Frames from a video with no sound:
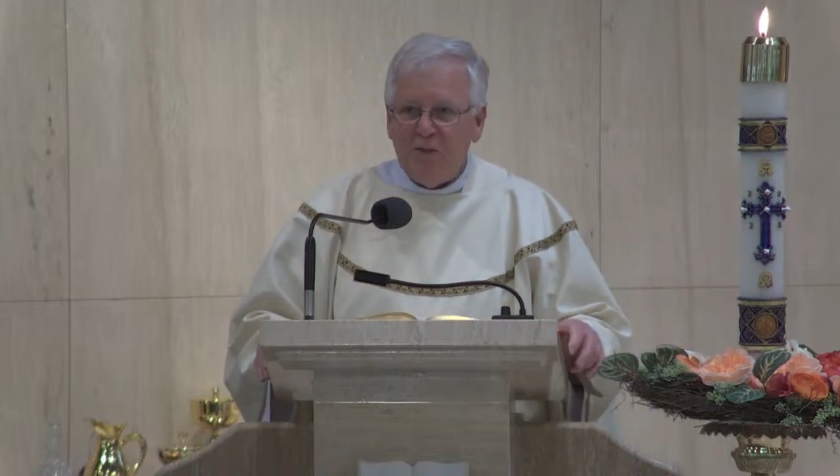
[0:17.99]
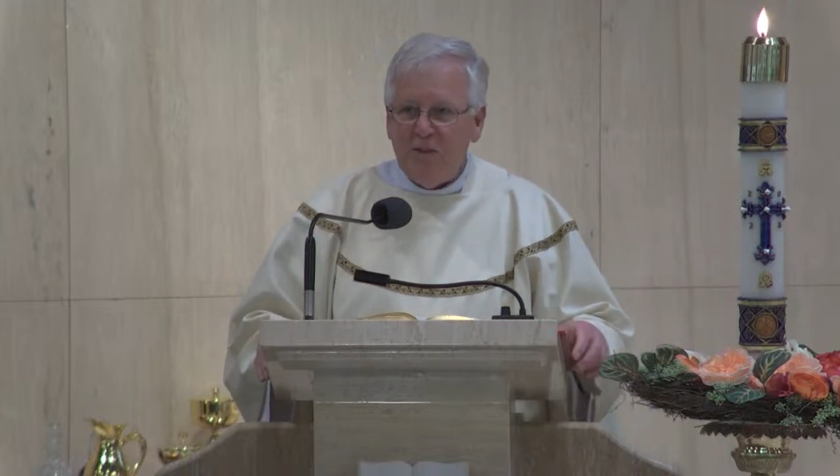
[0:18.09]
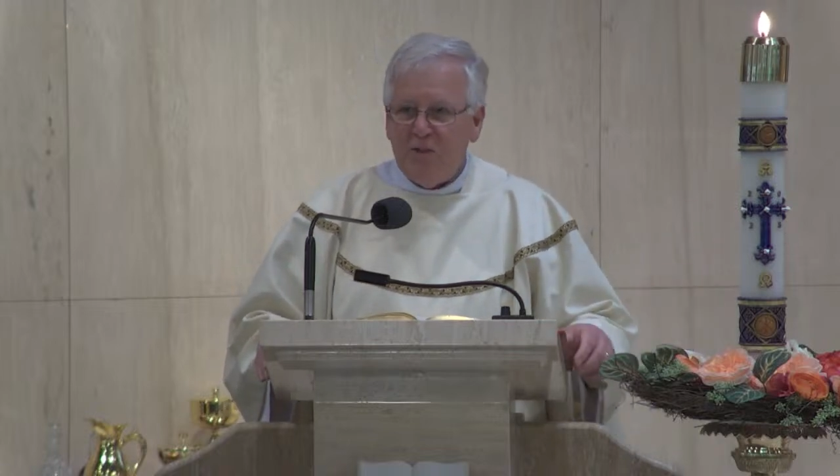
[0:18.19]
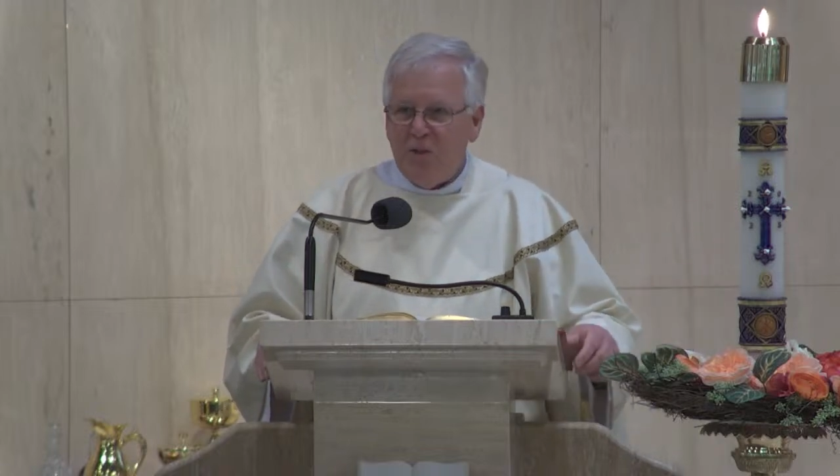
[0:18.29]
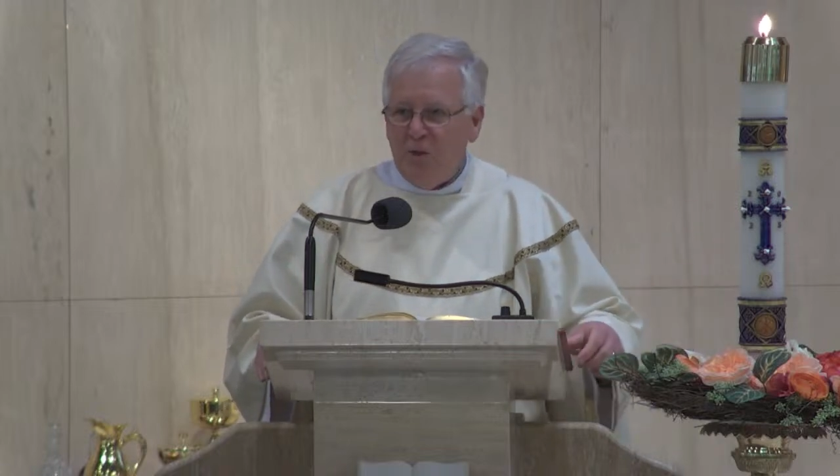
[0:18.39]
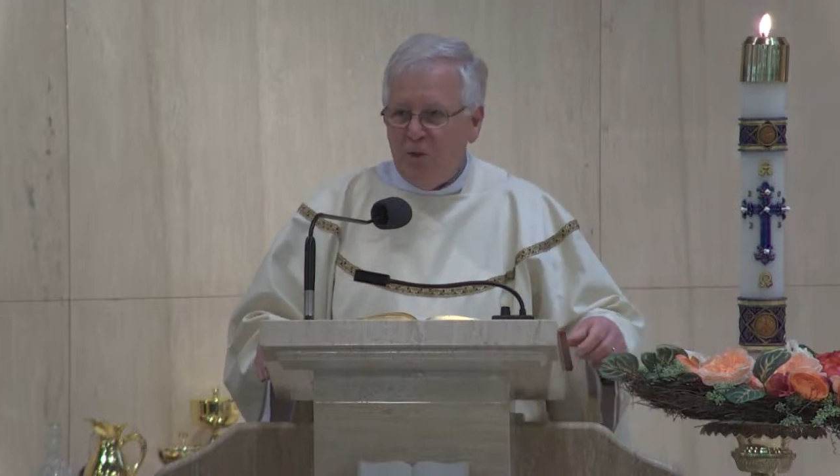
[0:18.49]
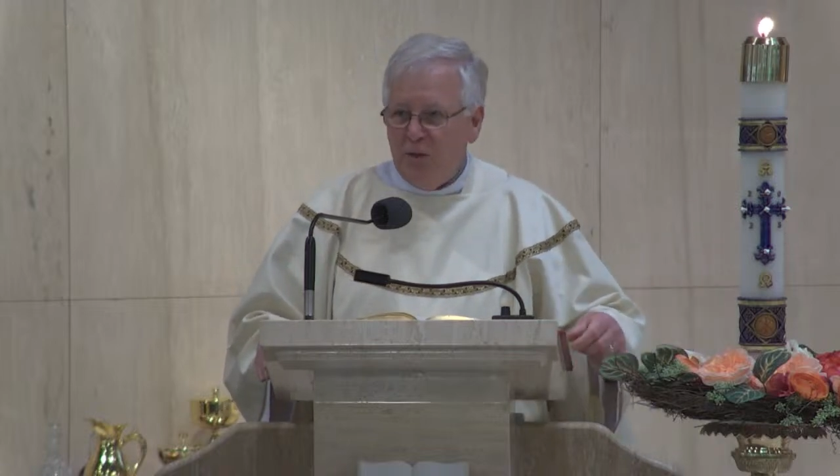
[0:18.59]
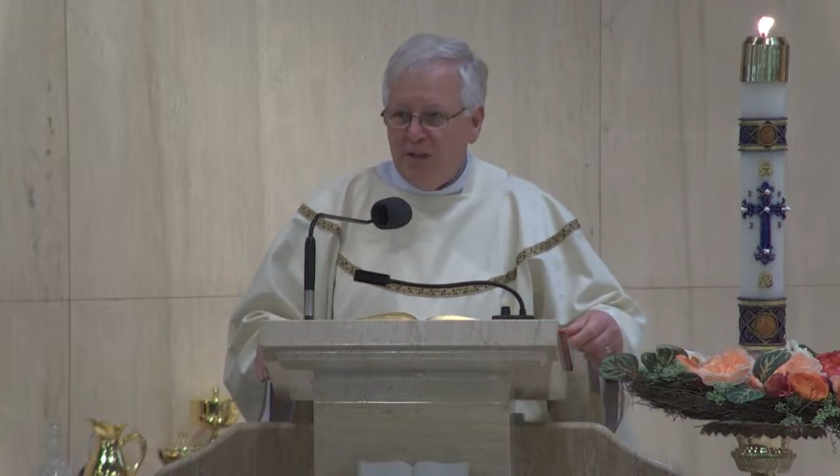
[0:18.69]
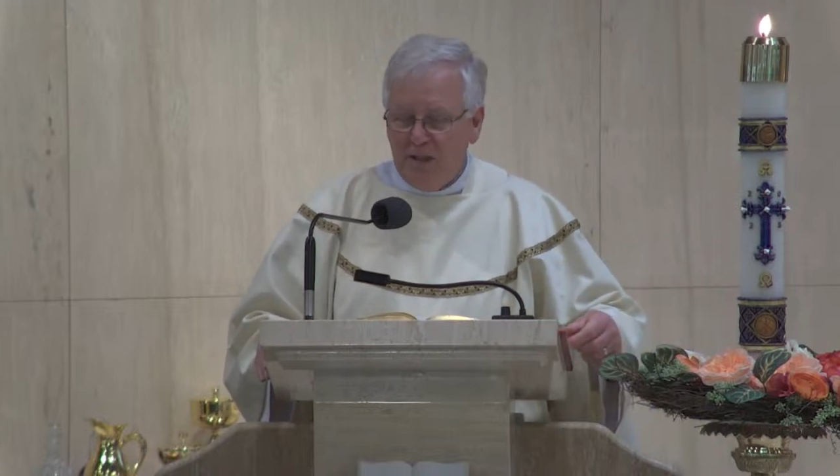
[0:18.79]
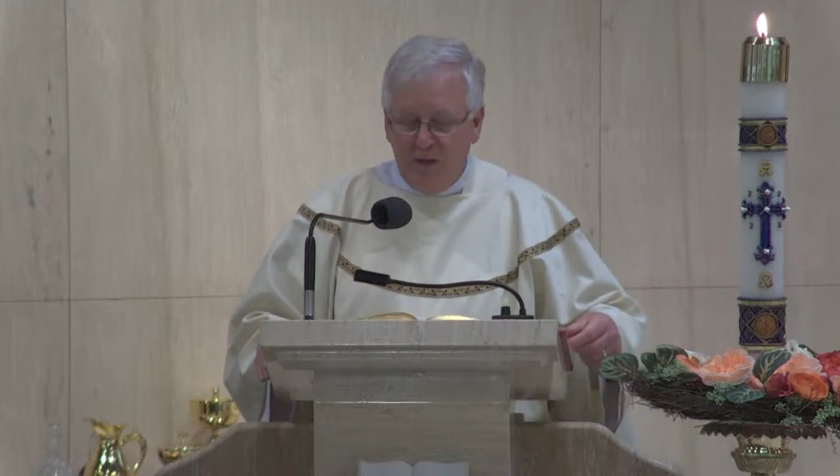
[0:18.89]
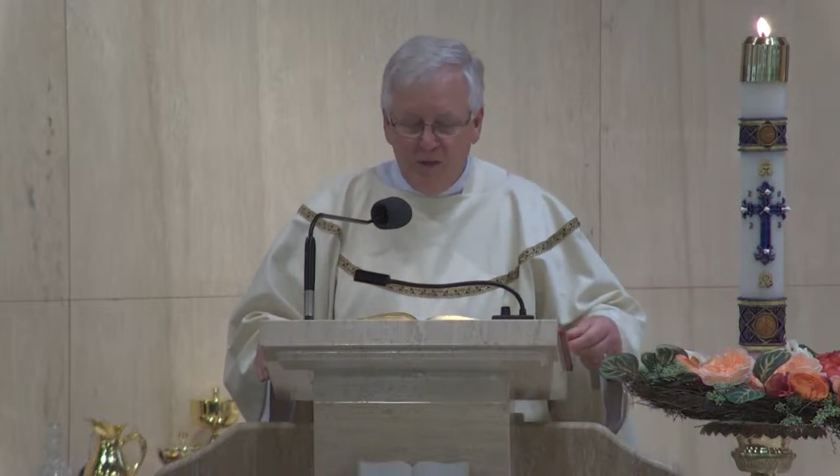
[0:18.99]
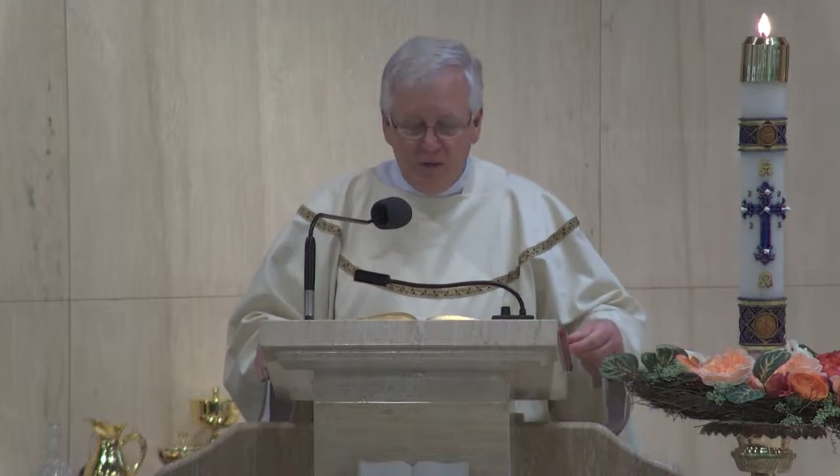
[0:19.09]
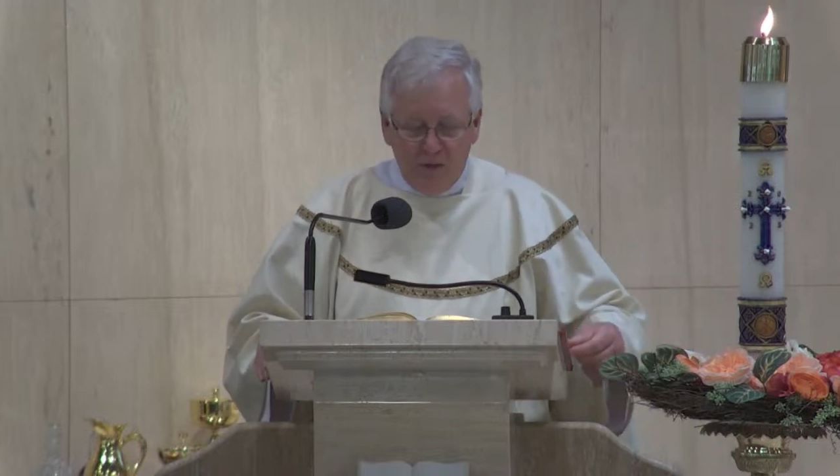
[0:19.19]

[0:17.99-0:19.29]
the children to go to